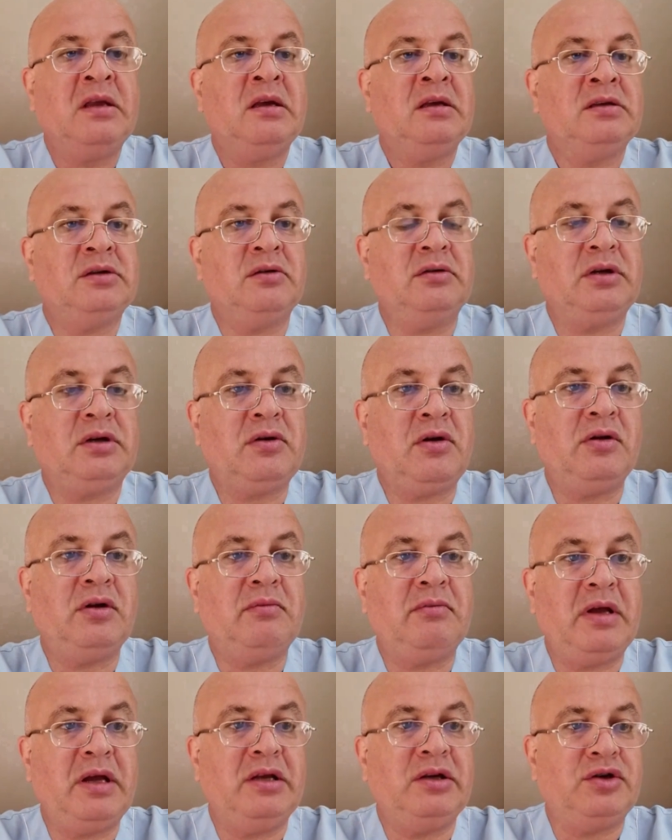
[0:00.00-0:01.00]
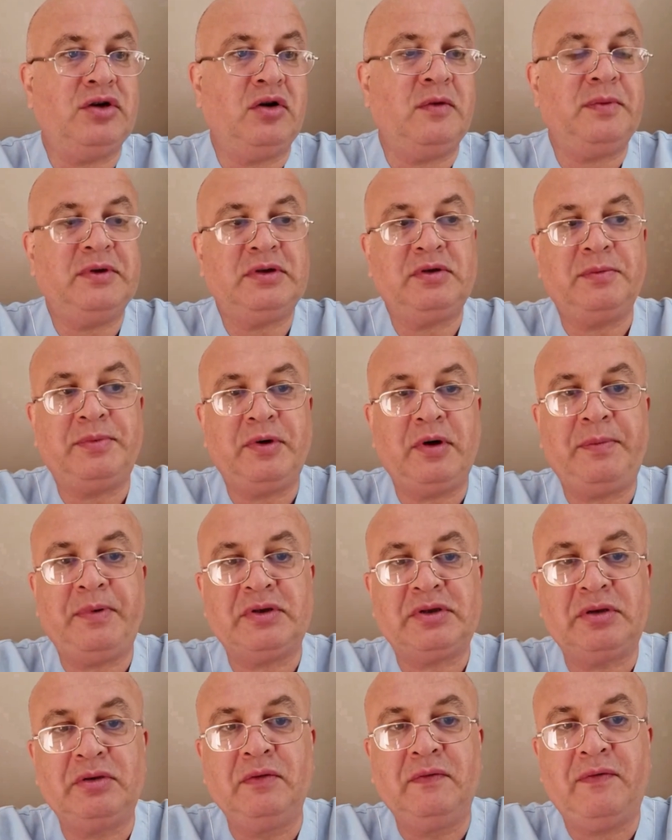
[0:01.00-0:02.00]
So the colon main job is to proper
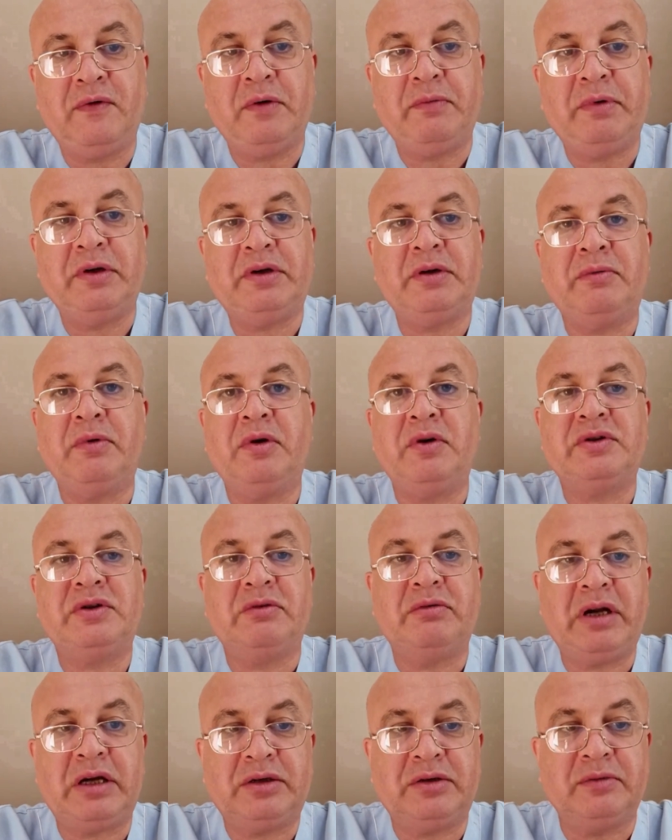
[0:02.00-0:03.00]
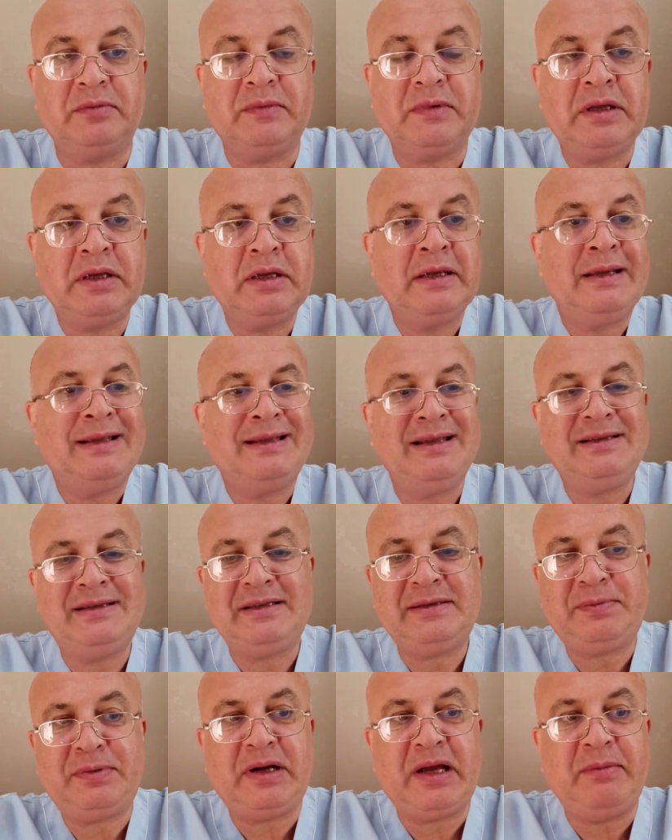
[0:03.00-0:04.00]
stool forward towards the rectum. This
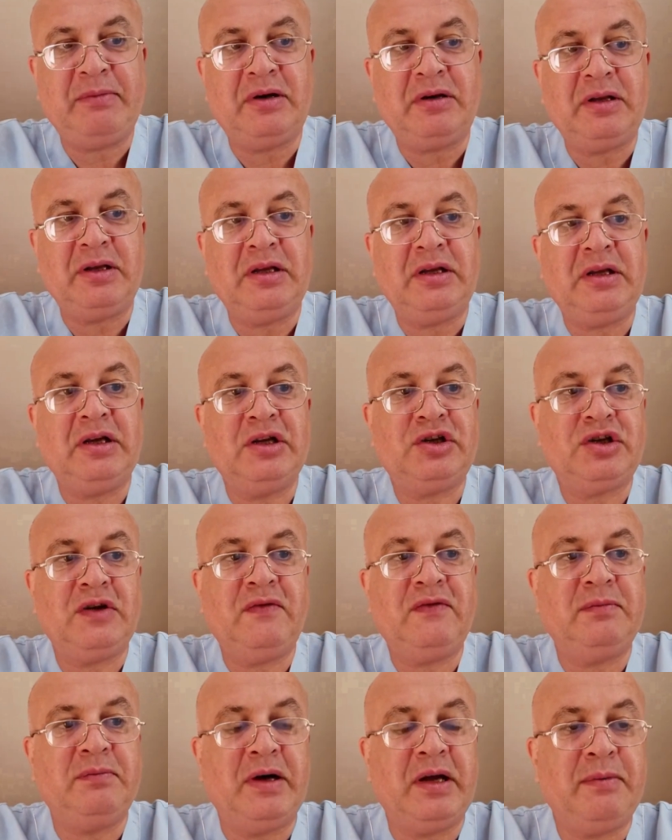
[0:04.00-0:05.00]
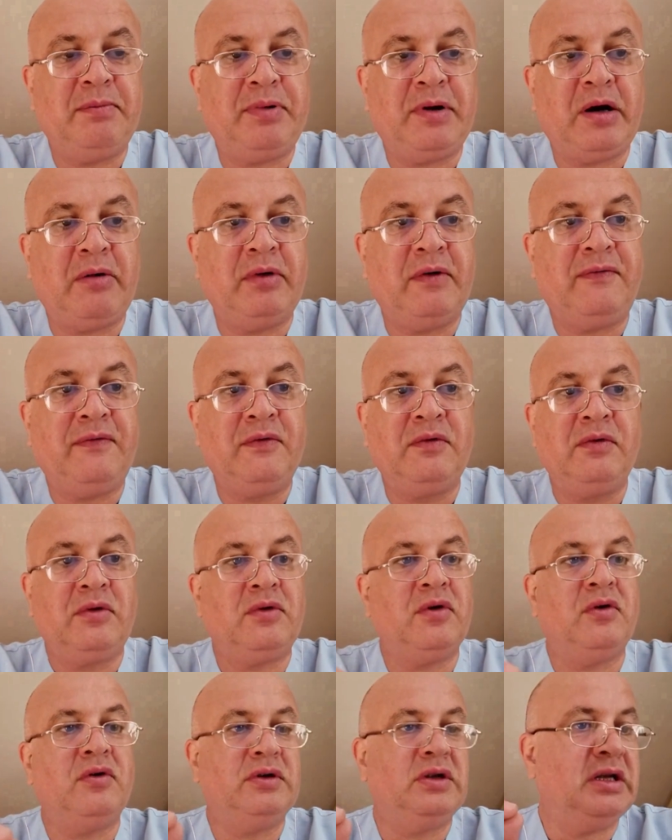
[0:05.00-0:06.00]
is primarily achieved by powerful
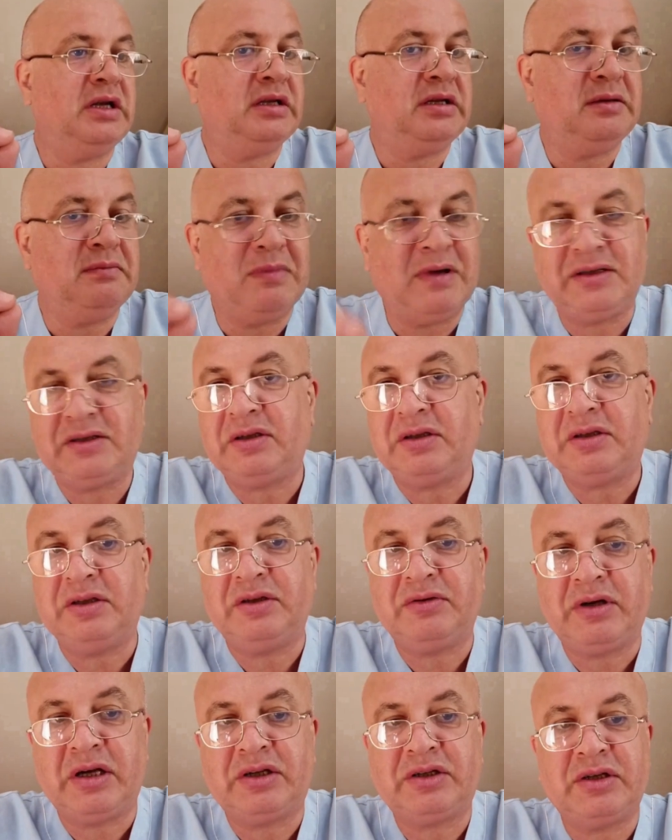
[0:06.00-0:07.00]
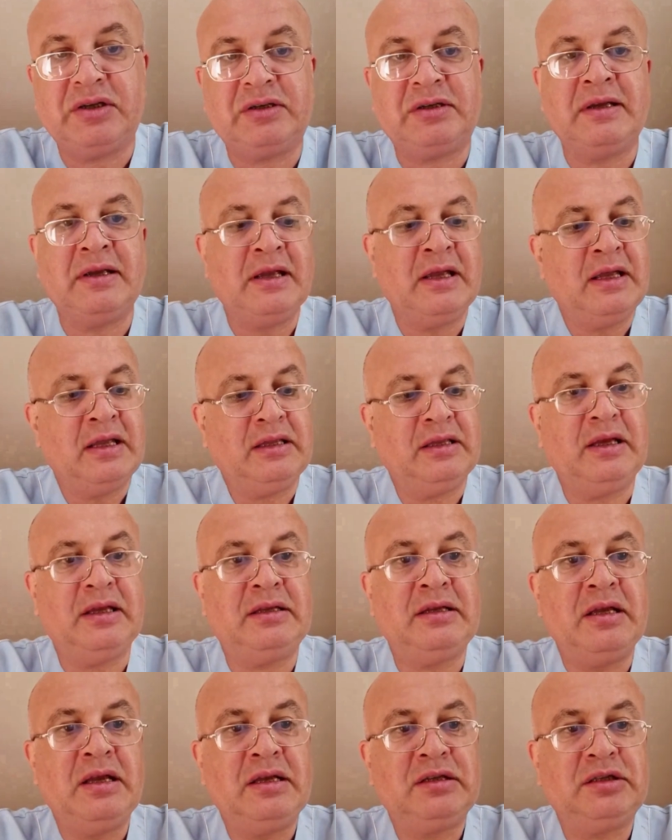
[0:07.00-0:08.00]
coordinated muscle contractions
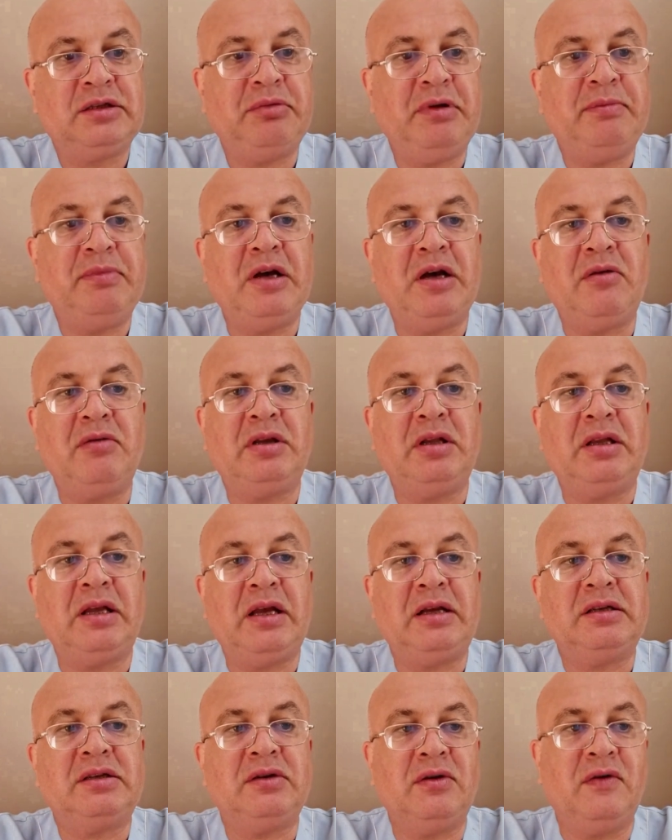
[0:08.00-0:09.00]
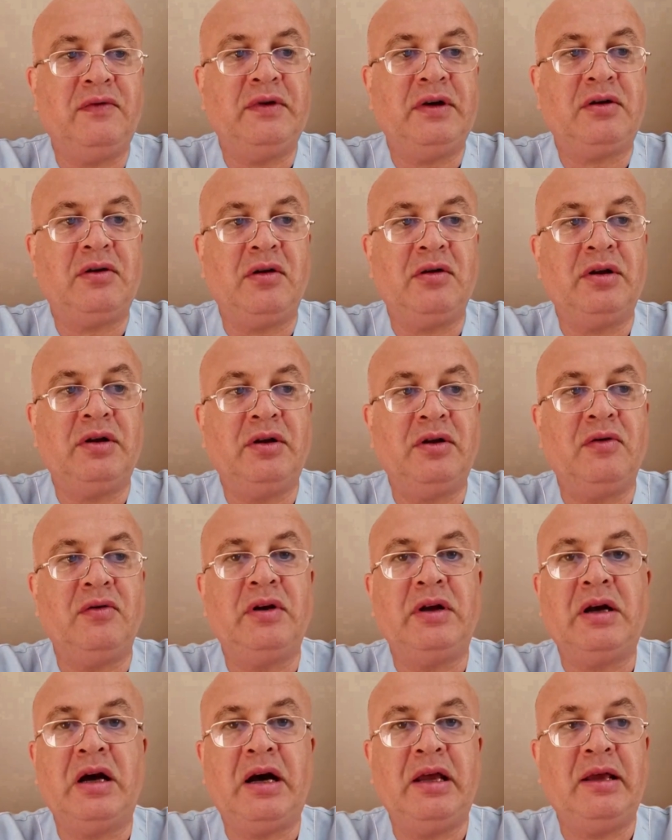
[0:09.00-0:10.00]
that sweep down the length of the colon
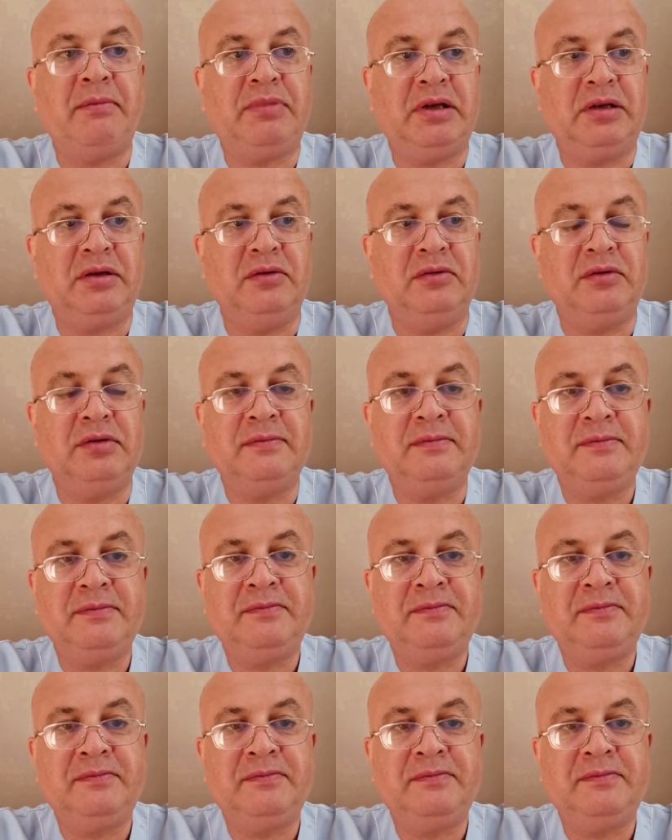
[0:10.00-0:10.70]
known high amplitude.